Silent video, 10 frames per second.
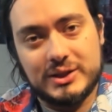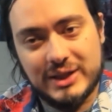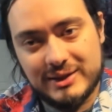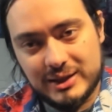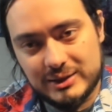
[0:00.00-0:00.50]
and
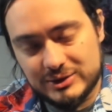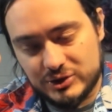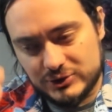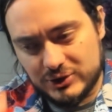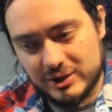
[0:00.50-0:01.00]
then it's
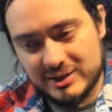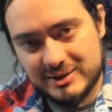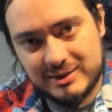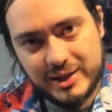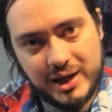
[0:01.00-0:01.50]
just going to
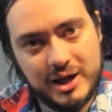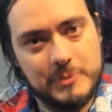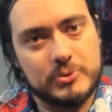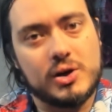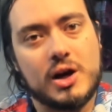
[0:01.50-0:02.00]

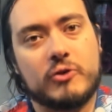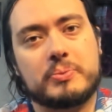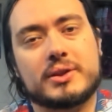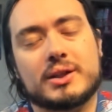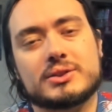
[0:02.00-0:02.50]
taper off
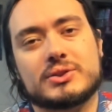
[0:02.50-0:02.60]
because